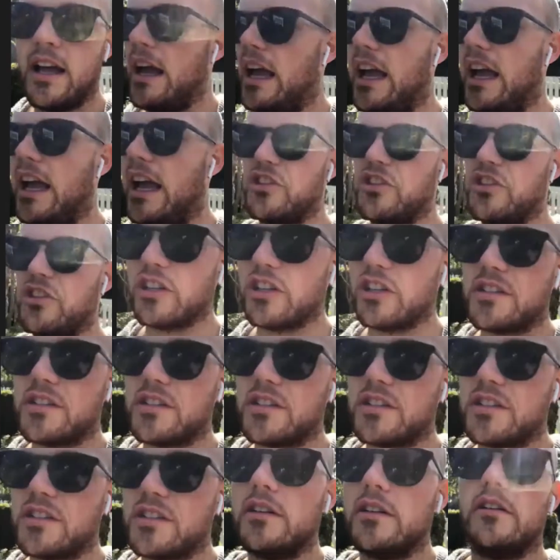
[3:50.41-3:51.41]
and just
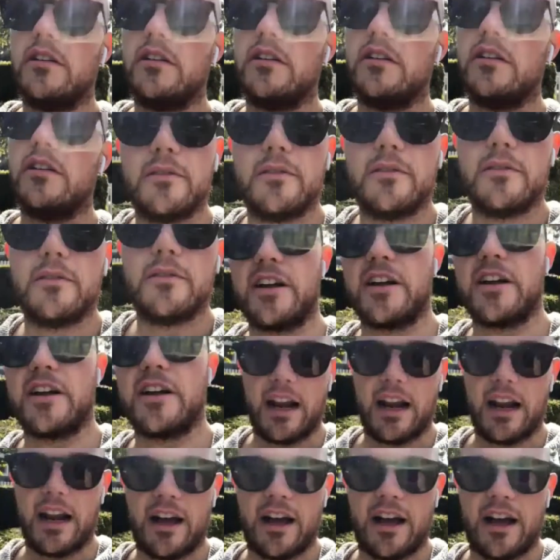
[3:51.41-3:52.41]
figure out
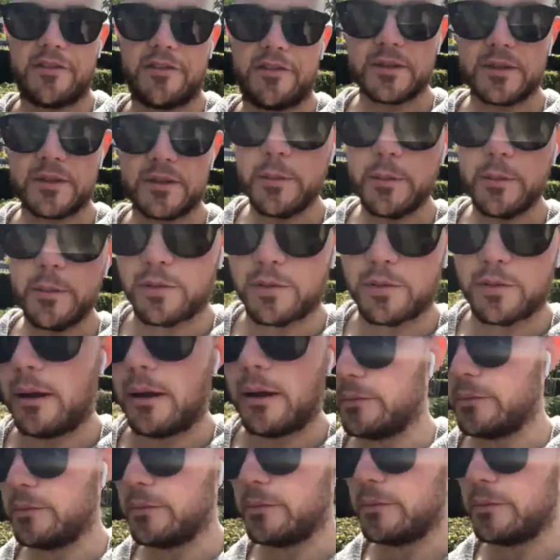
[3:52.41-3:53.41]
how to fix people's problems.